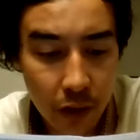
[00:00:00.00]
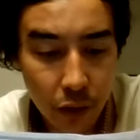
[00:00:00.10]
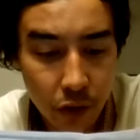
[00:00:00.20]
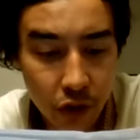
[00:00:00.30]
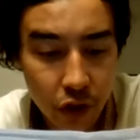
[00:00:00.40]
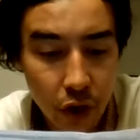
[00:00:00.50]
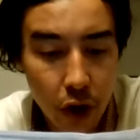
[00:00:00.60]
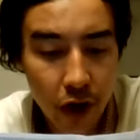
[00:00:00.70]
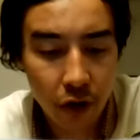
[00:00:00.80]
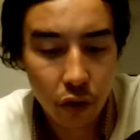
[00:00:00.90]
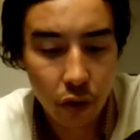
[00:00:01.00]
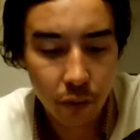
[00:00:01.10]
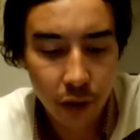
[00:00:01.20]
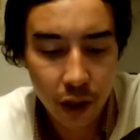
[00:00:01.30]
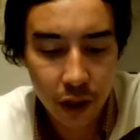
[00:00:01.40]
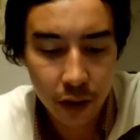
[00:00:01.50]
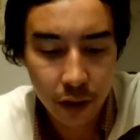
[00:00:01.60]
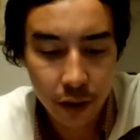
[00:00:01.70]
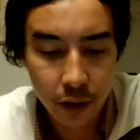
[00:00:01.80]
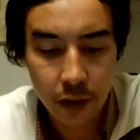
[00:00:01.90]
He was a star in Cold Blood.
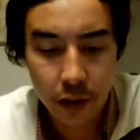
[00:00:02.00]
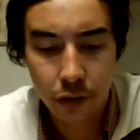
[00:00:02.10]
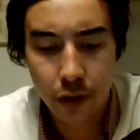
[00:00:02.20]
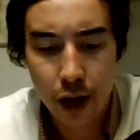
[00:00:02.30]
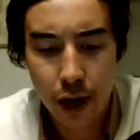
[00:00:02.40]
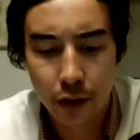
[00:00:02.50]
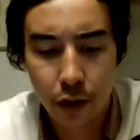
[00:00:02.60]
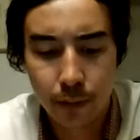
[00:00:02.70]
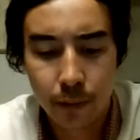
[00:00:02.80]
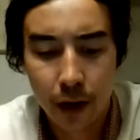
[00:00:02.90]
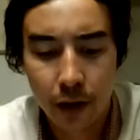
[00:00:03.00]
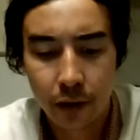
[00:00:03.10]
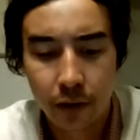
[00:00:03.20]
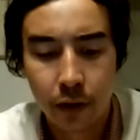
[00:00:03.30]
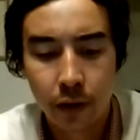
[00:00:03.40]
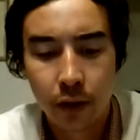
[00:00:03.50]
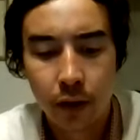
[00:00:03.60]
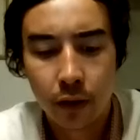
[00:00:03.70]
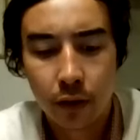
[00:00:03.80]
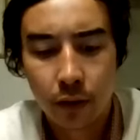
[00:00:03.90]
He was an actor back in
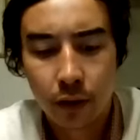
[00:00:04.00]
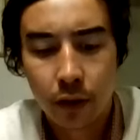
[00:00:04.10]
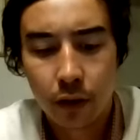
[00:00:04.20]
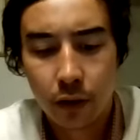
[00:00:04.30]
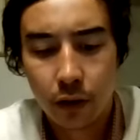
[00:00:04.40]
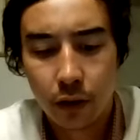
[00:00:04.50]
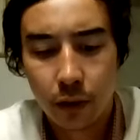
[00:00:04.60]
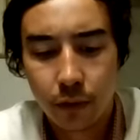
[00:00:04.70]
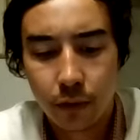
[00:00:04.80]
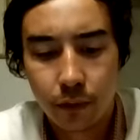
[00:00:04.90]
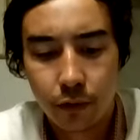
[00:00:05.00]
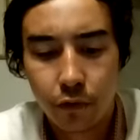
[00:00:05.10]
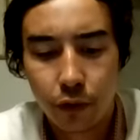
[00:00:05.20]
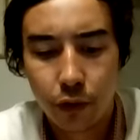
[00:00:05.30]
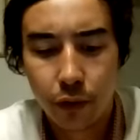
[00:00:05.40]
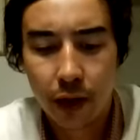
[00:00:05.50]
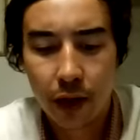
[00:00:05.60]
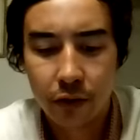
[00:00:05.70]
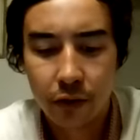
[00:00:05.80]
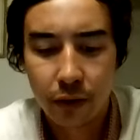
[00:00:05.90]
uh, before
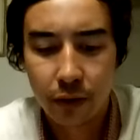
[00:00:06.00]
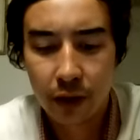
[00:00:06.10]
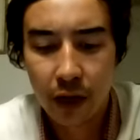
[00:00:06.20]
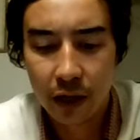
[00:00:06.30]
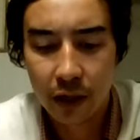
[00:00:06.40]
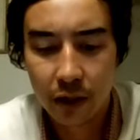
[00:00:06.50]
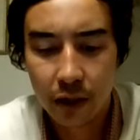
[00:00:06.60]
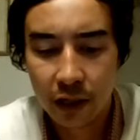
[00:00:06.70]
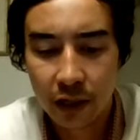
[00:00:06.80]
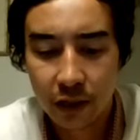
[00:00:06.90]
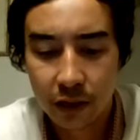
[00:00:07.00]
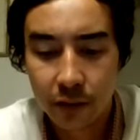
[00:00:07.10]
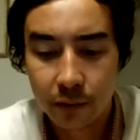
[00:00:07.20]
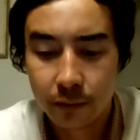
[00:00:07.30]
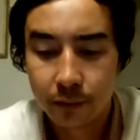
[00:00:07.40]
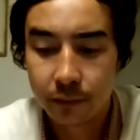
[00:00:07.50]
2000, I think 80 the 80s.